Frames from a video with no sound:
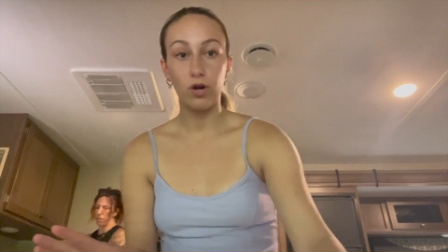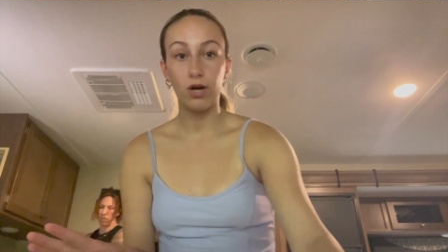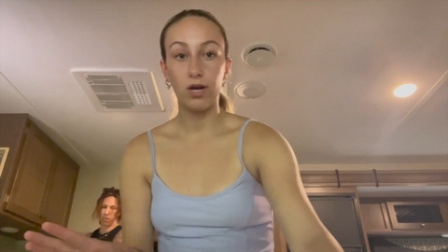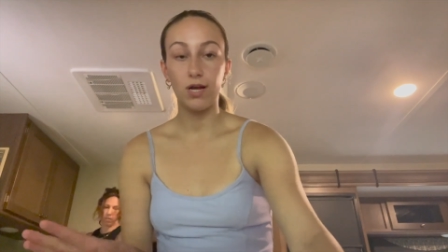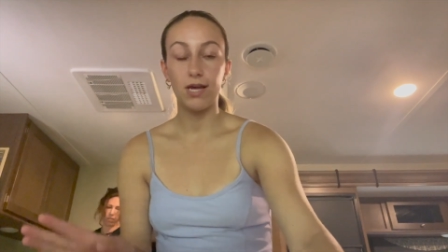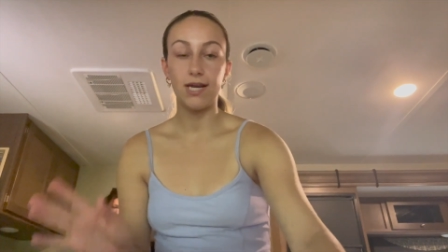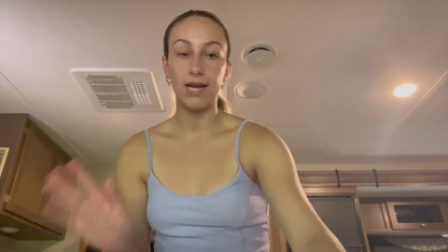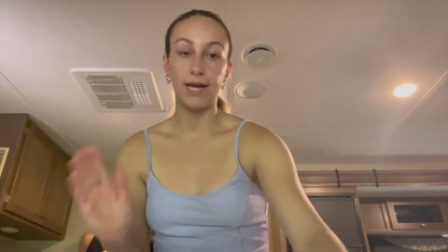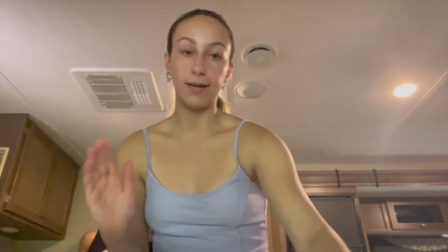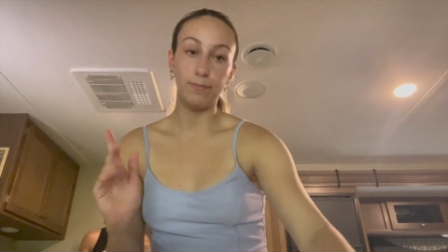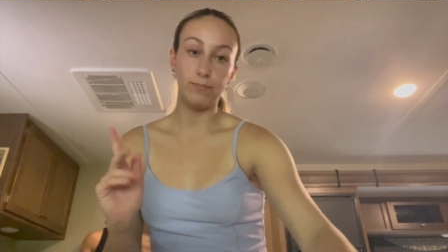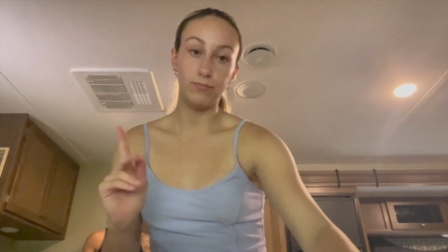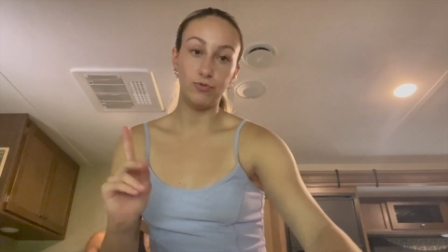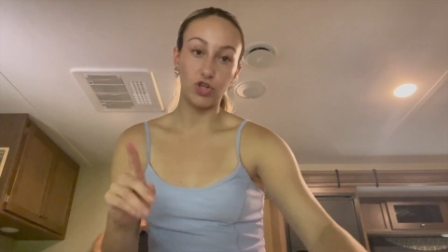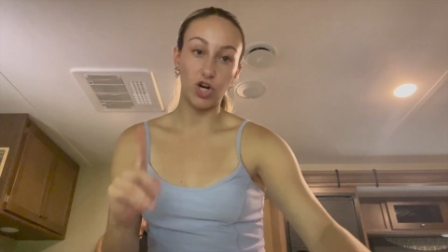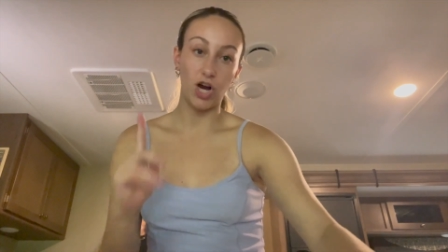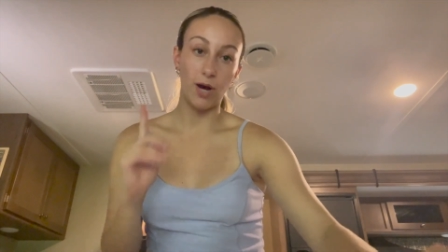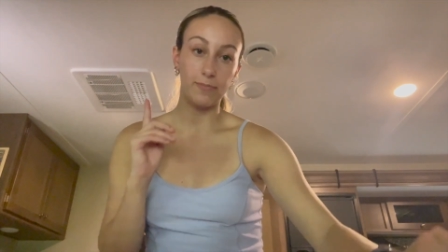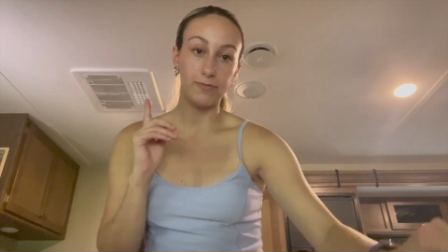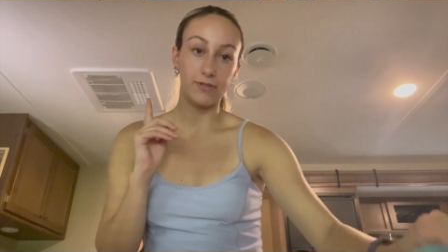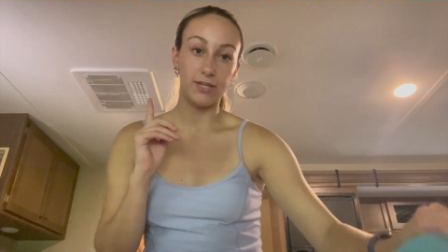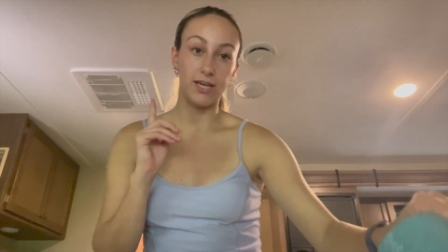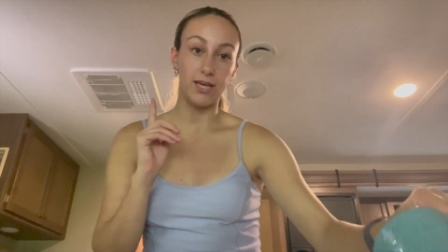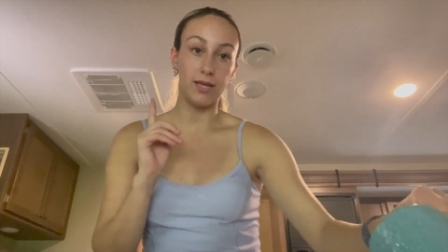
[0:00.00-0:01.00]
and I
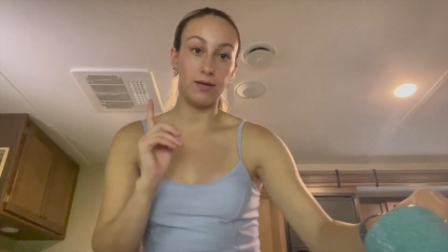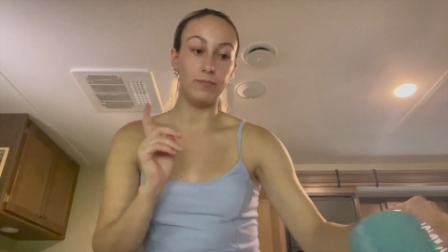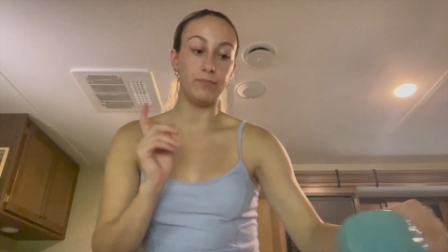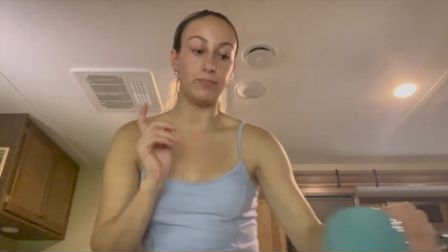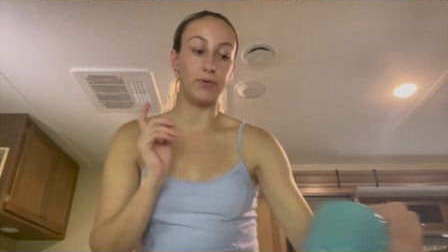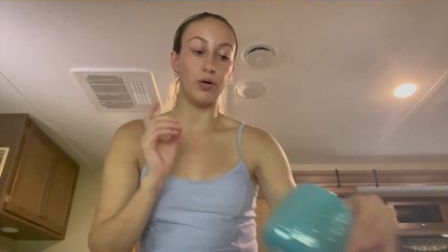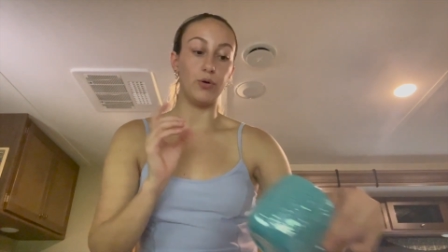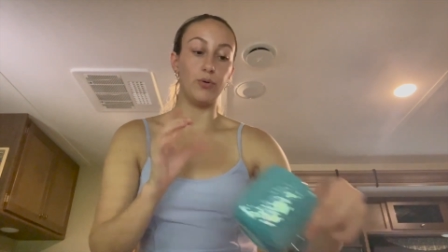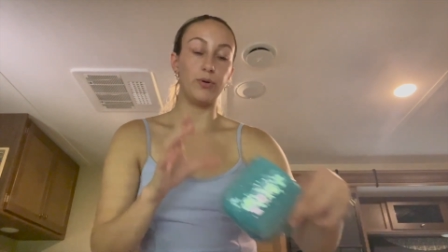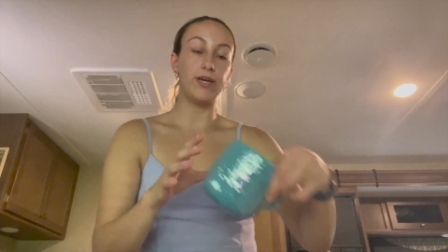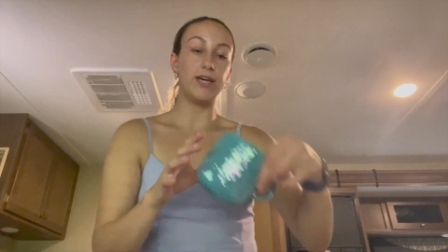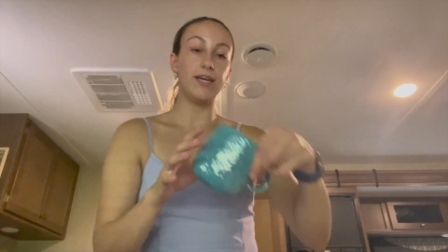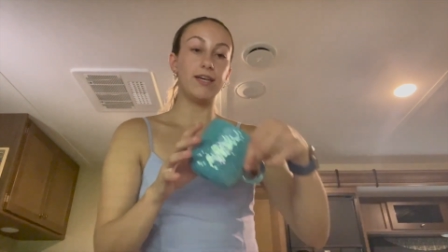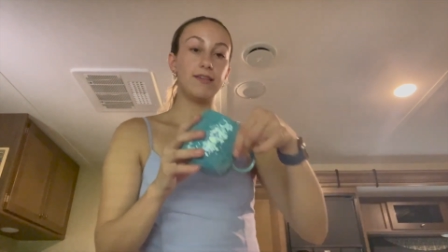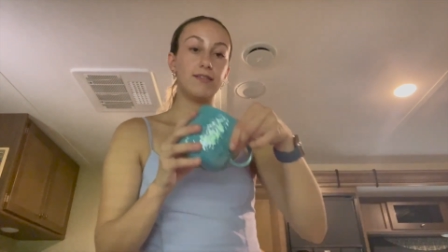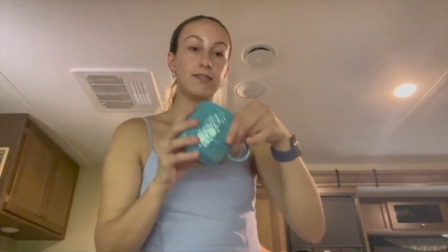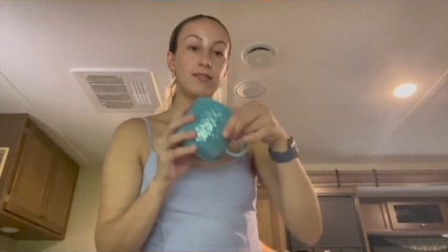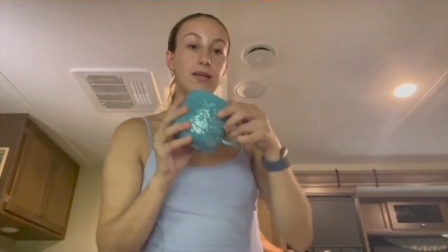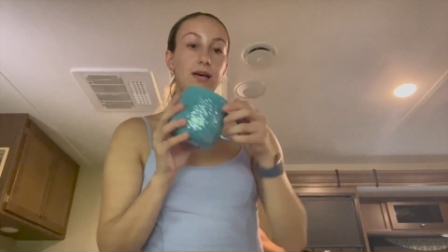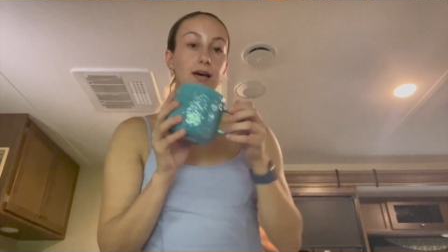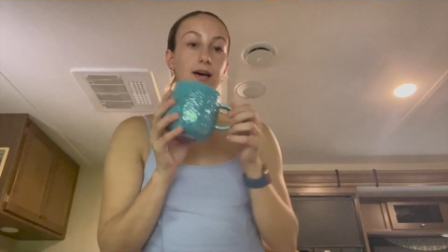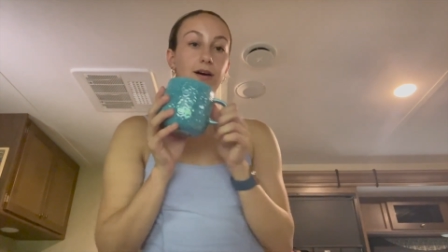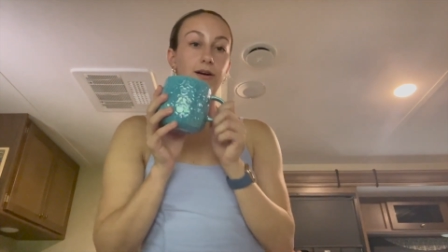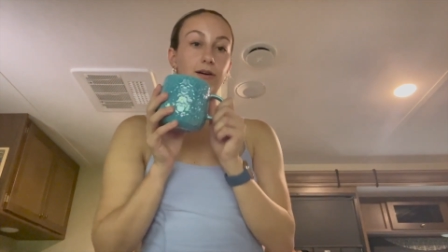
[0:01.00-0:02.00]
dropped it and broke it,
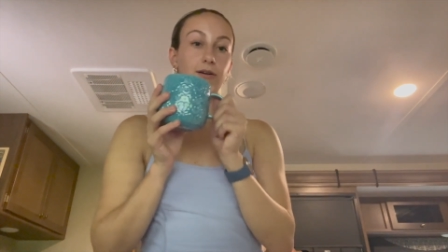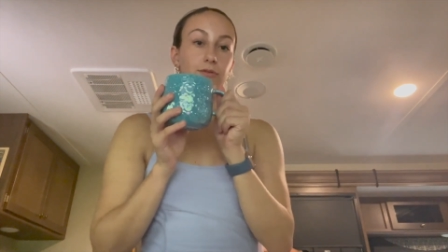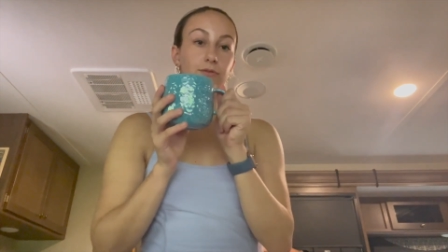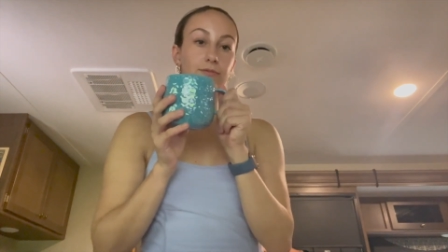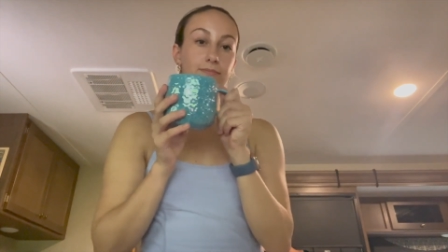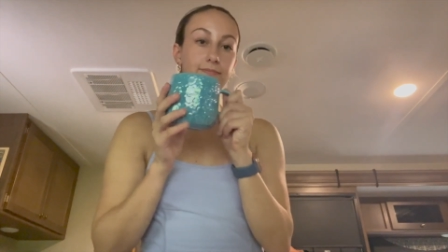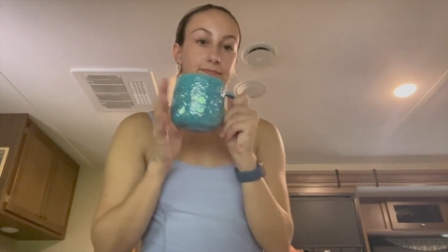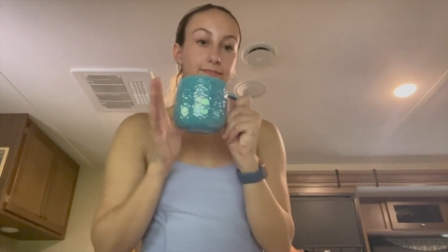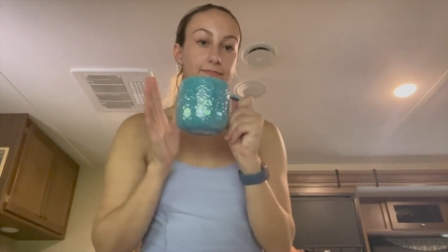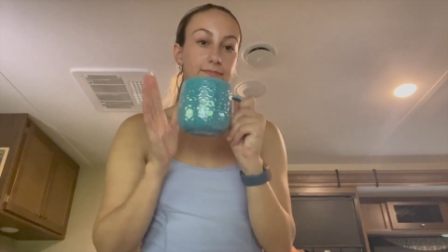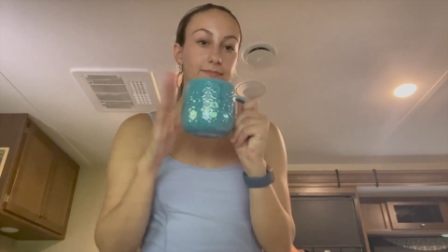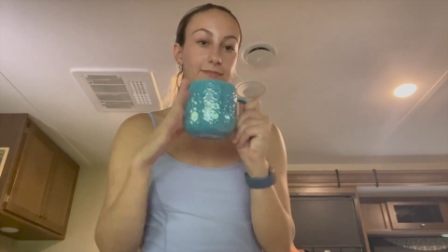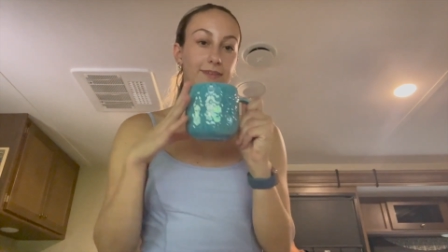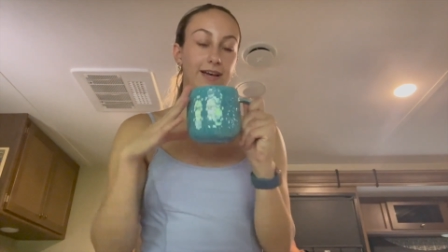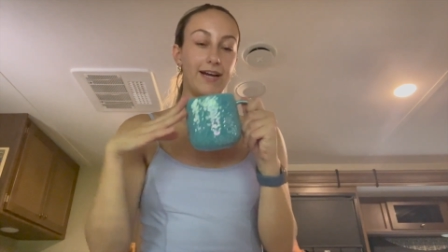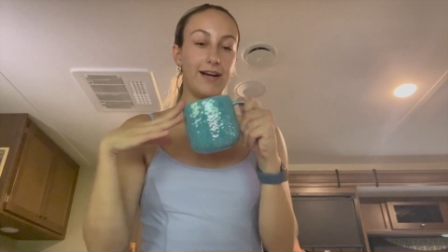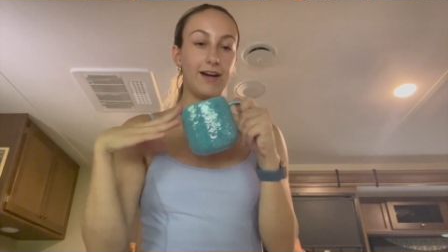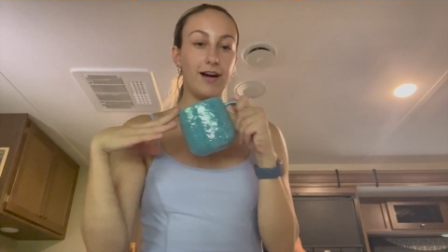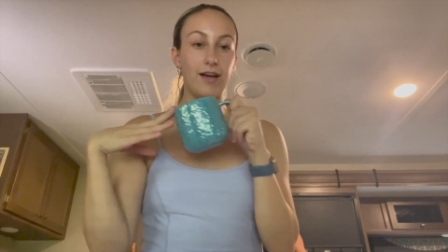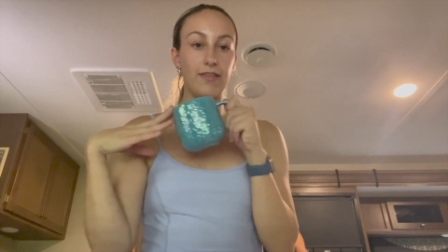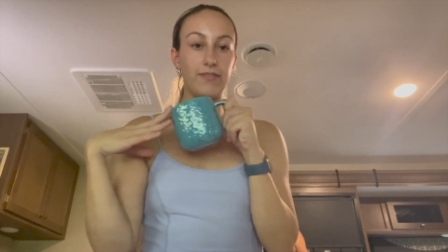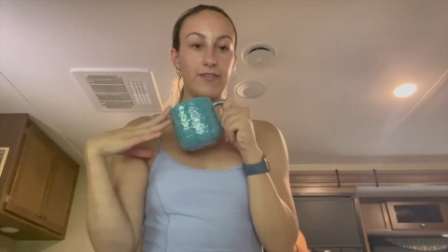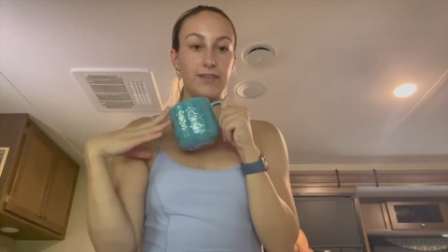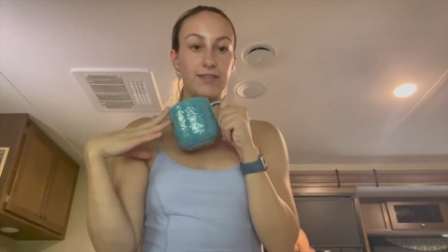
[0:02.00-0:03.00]
so I
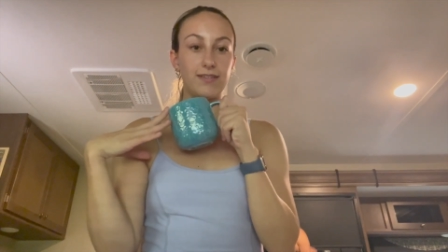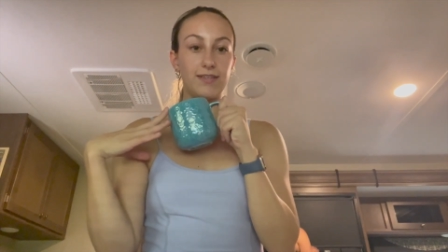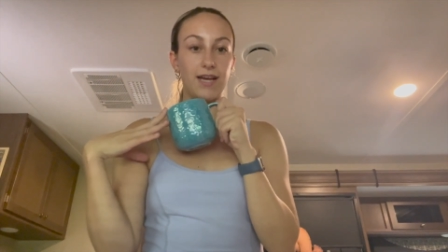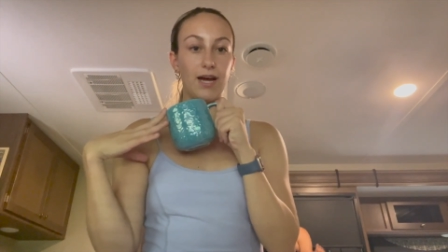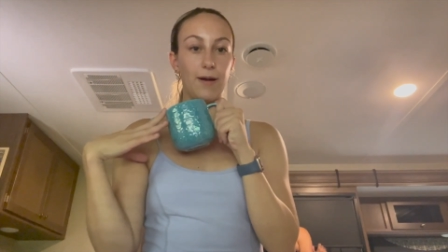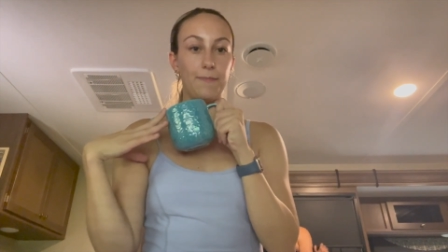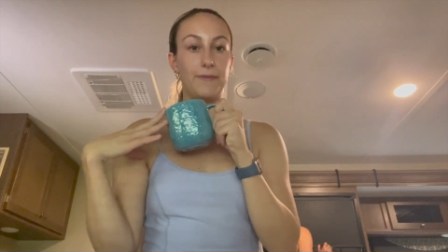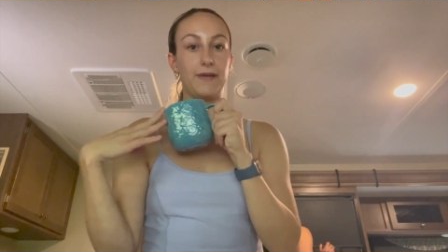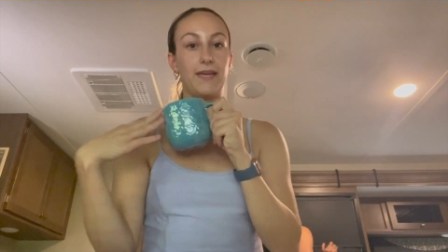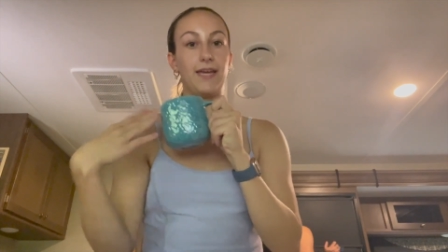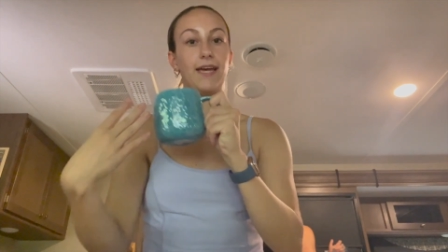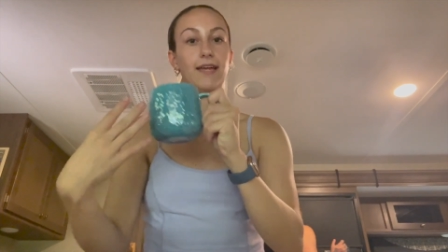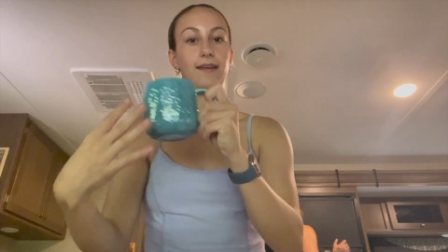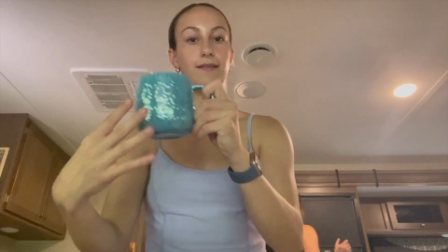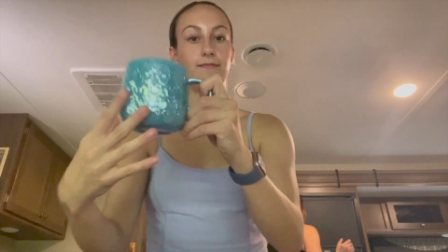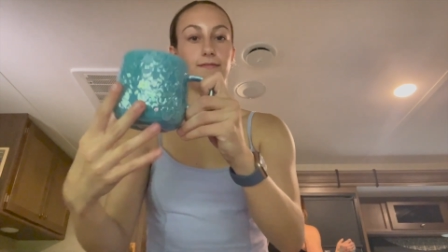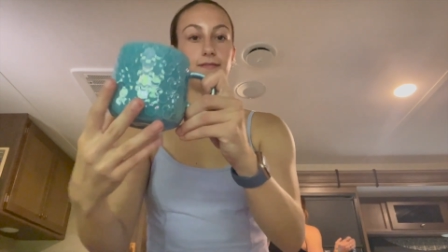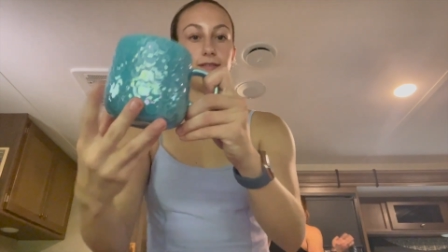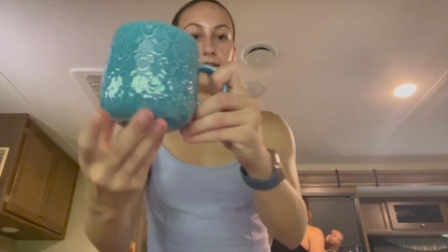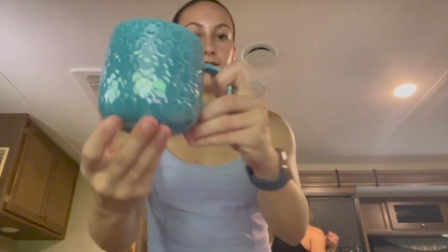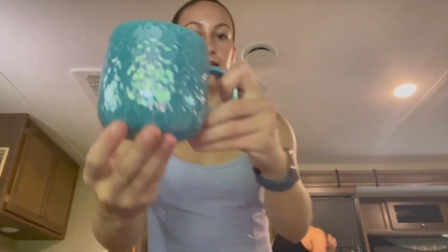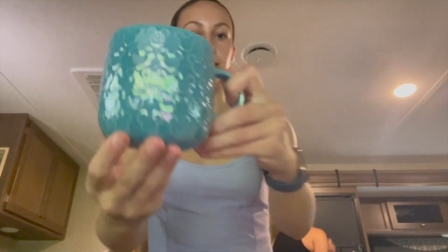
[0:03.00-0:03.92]
got this cup again